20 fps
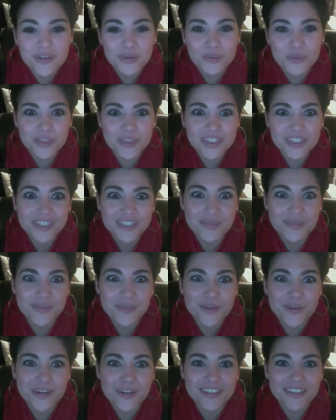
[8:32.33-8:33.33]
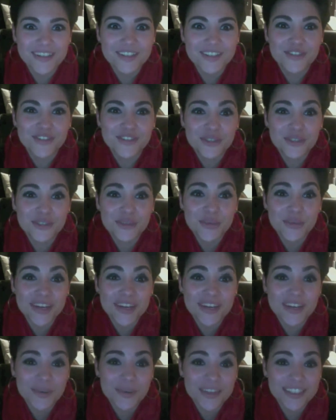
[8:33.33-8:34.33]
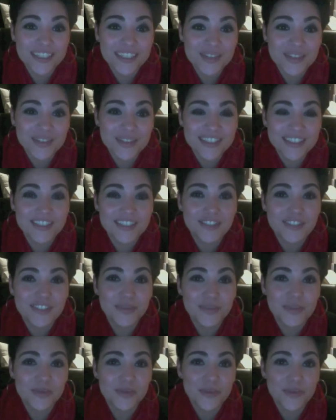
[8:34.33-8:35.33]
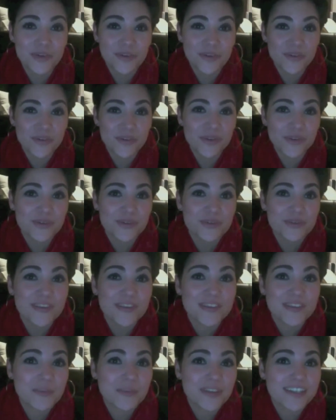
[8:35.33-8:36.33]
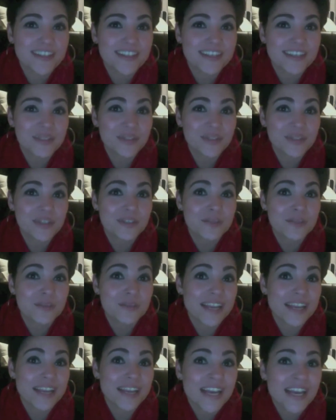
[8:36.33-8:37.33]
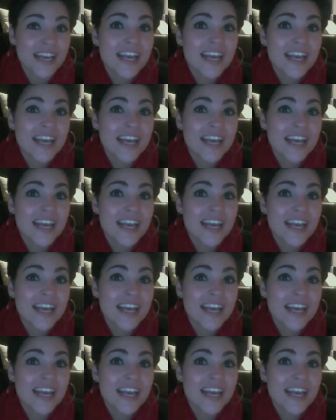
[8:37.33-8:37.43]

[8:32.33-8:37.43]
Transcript: really work to do what it was that you needed to do in order for you to make the money that you needed to make